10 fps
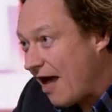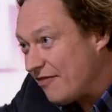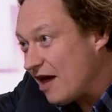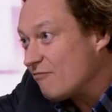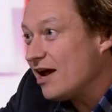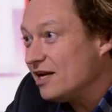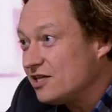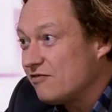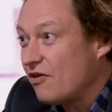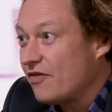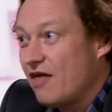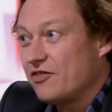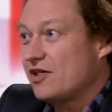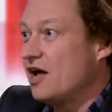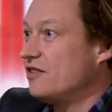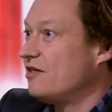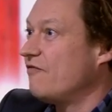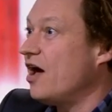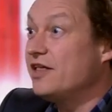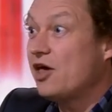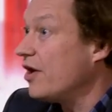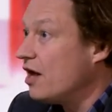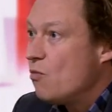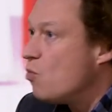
And their relatives on the other side of the divide going,